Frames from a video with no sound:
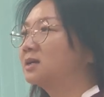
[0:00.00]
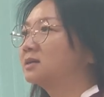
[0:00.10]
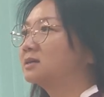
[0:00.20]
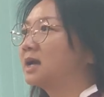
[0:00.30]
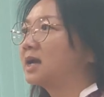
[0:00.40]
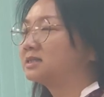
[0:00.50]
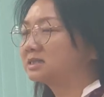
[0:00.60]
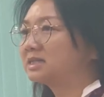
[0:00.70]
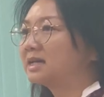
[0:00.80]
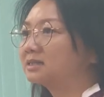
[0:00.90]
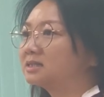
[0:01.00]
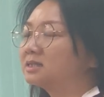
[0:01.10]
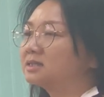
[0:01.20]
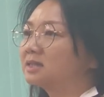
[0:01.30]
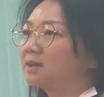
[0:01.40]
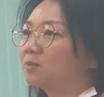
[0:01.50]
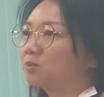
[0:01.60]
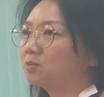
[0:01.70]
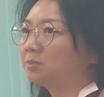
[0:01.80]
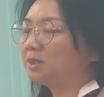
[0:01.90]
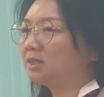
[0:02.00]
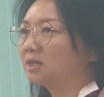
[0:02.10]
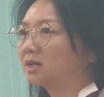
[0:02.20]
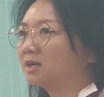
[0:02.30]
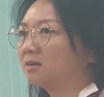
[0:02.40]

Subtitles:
that I selected that will be